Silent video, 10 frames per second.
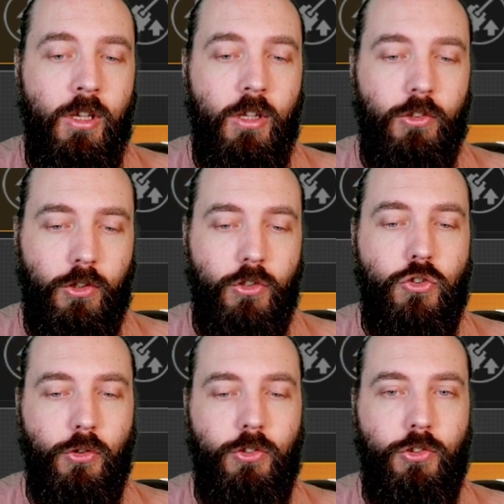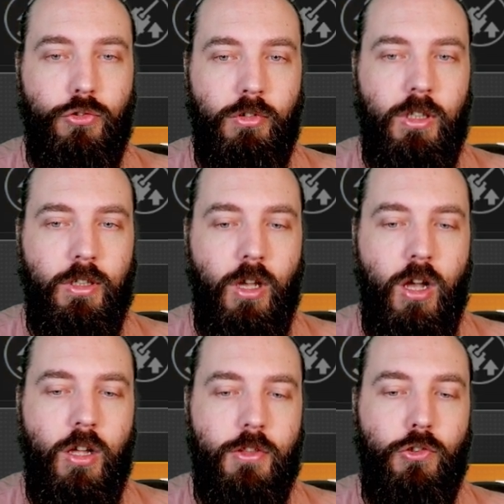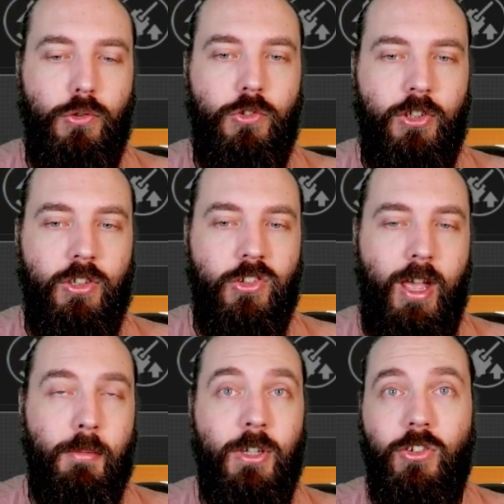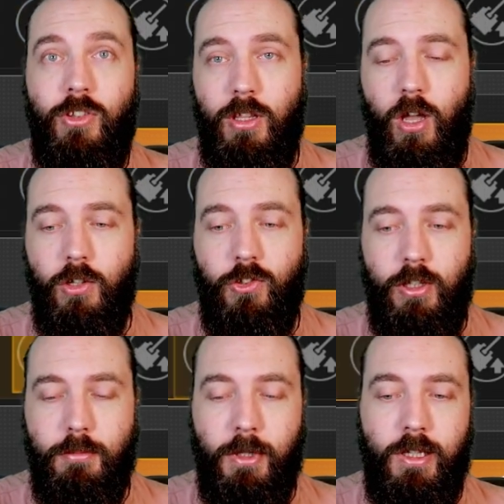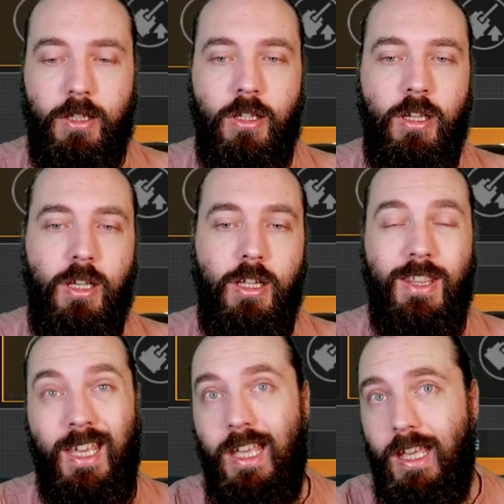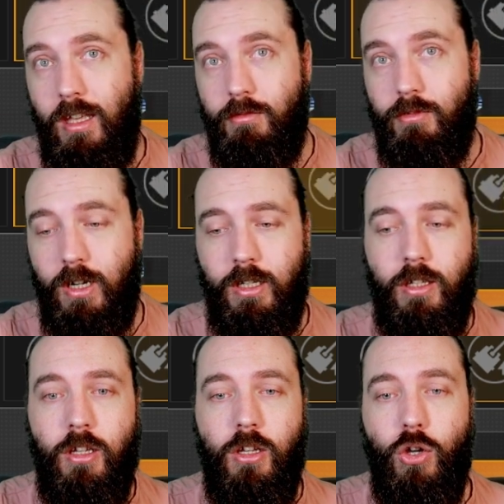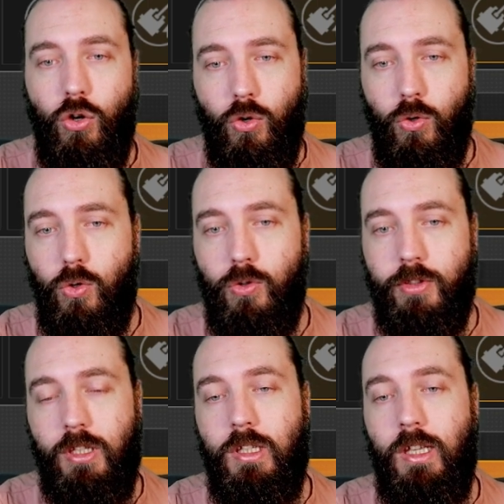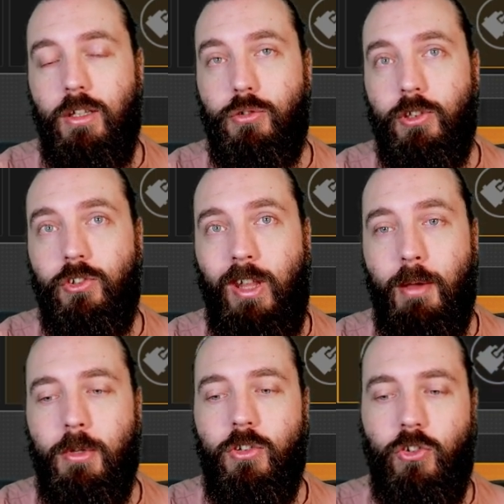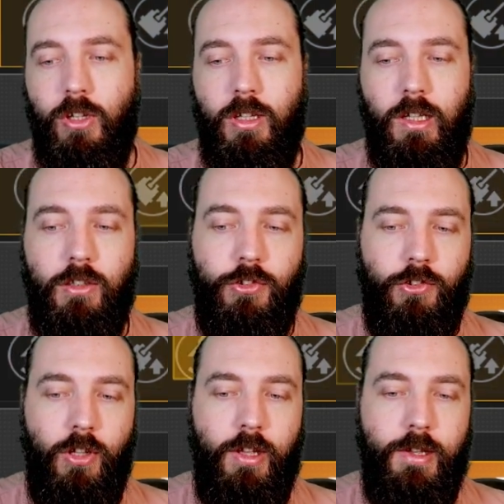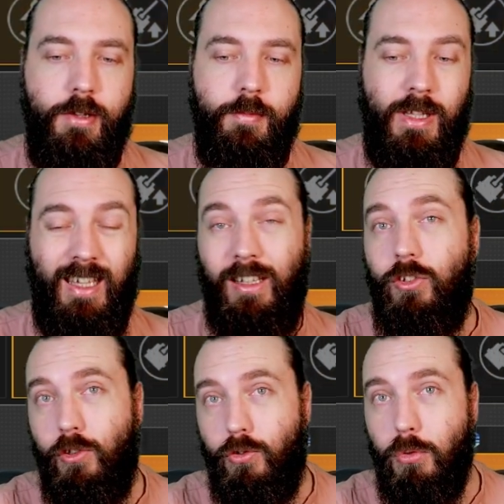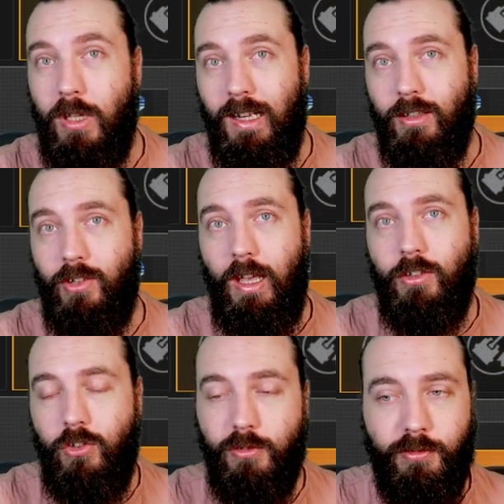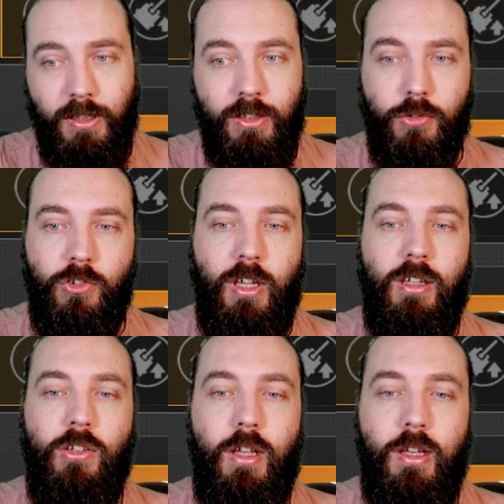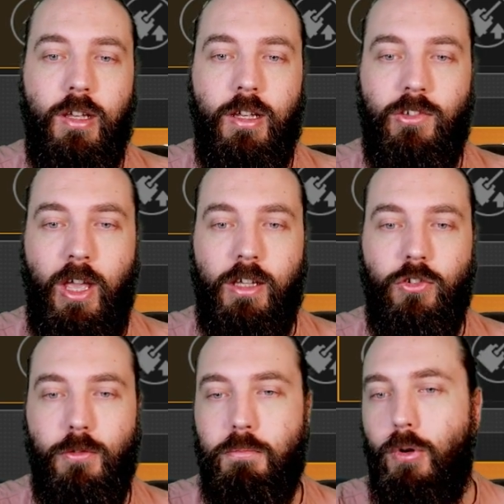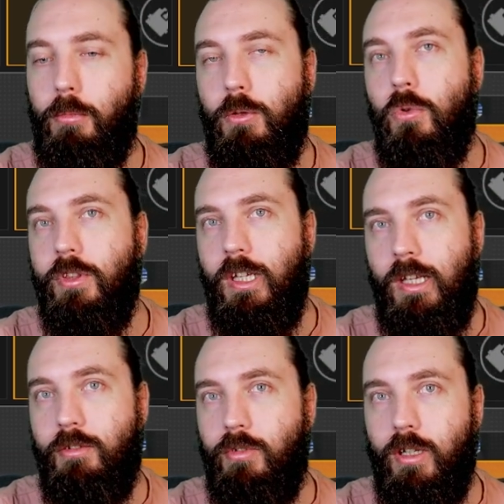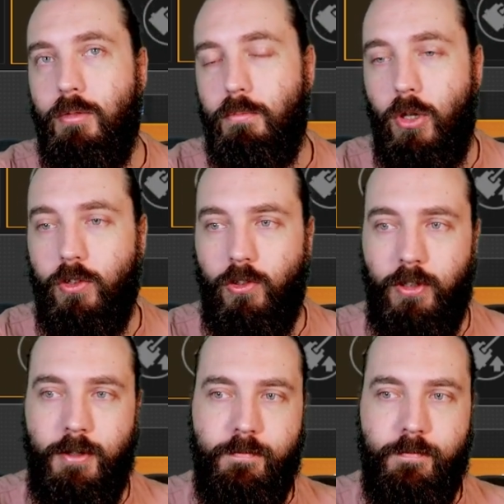So your choices really are the 2 siege damage, the RTB, the hit rate, or the increased damage in case you do get attacked and your fleet does get attacked. You probably want the hit rate personally.